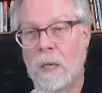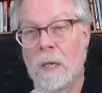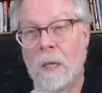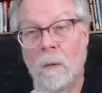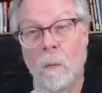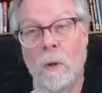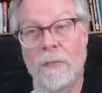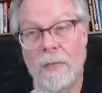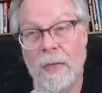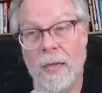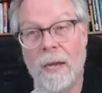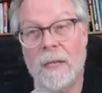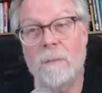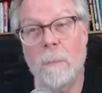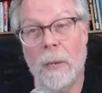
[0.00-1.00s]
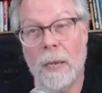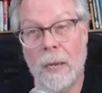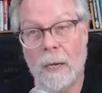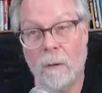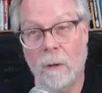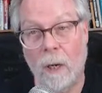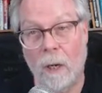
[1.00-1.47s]
With that as
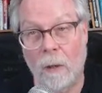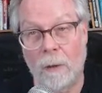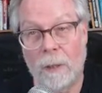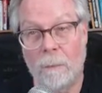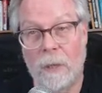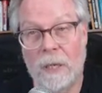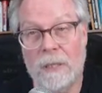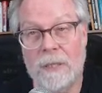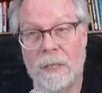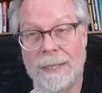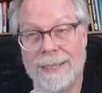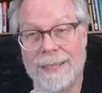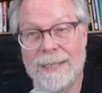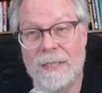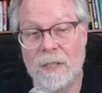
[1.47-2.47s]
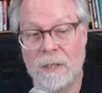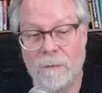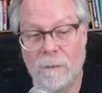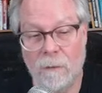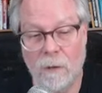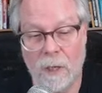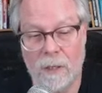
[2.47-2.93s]
background, it makes it easy
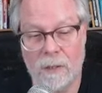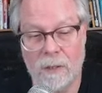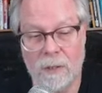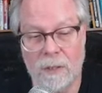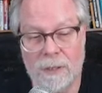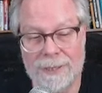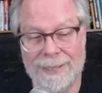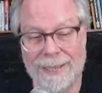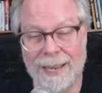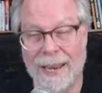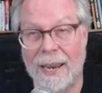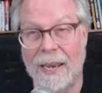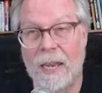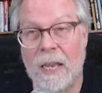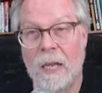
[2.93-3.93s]
for us to say